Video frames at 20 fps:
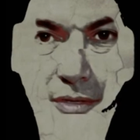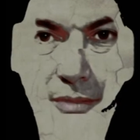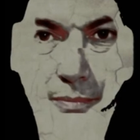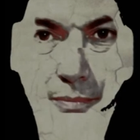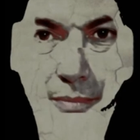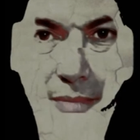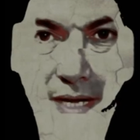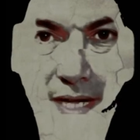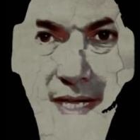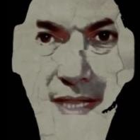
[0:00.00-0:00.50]
He
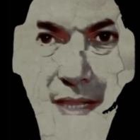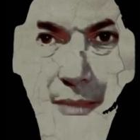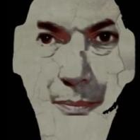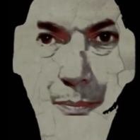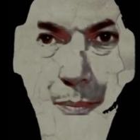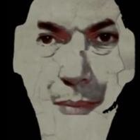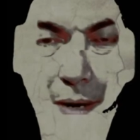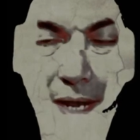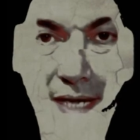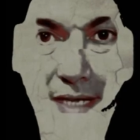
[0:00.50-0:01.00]
made the
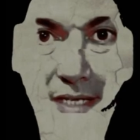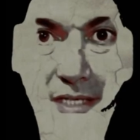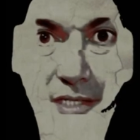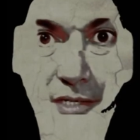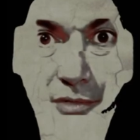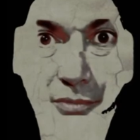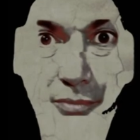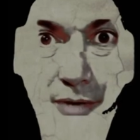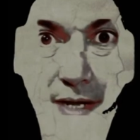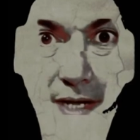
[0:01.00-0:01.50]
place
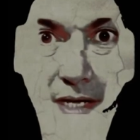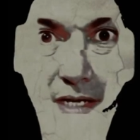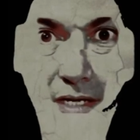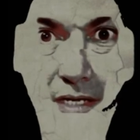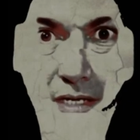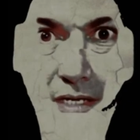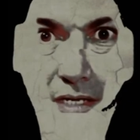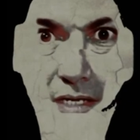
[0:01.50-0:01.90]
a wreck.